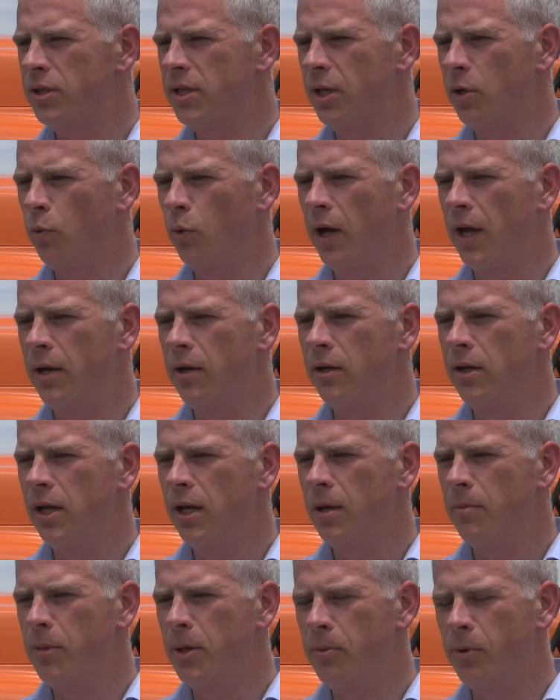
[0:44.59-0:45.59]
And when
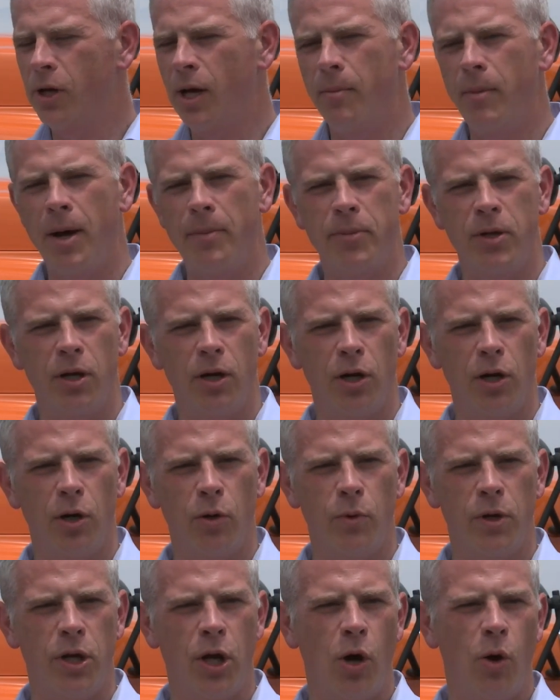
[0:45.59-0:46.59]
people come up here,
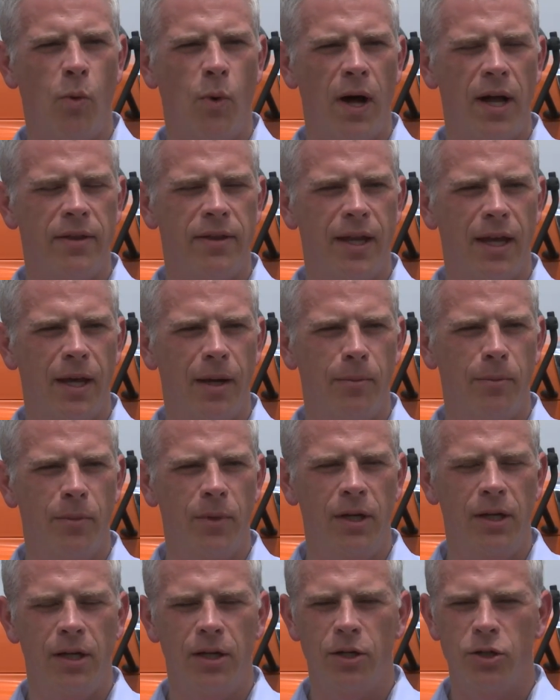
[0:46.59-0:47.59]
we don't want them
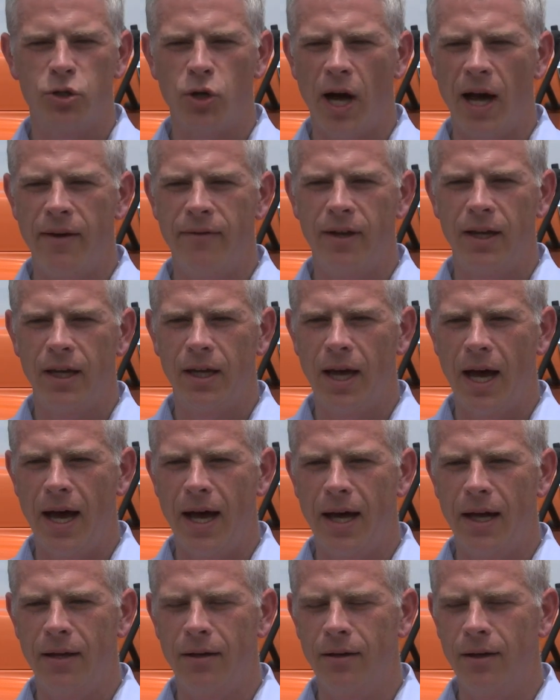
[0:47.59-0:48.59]
driving
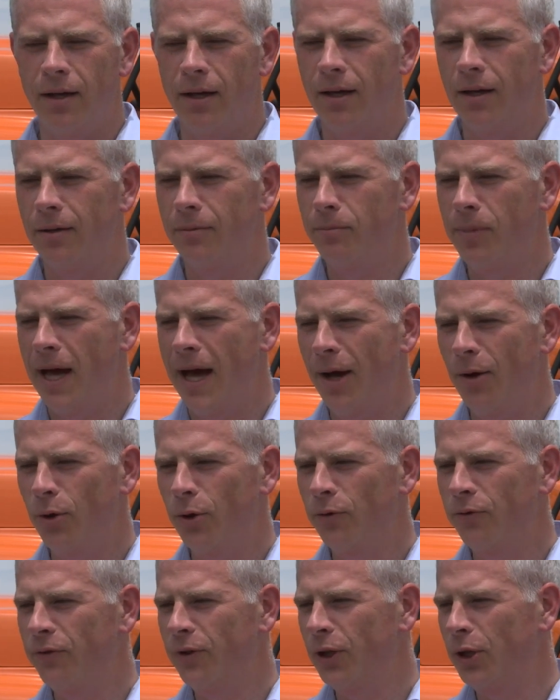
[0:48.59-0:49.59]
on
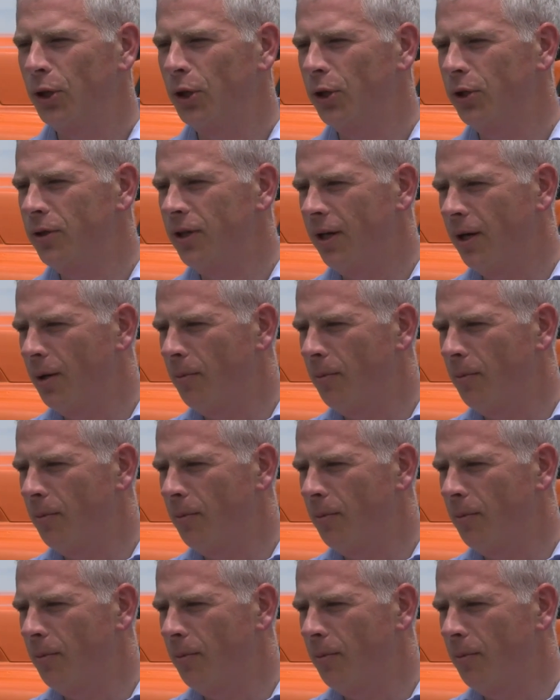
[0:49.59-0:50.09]
pothole-filled,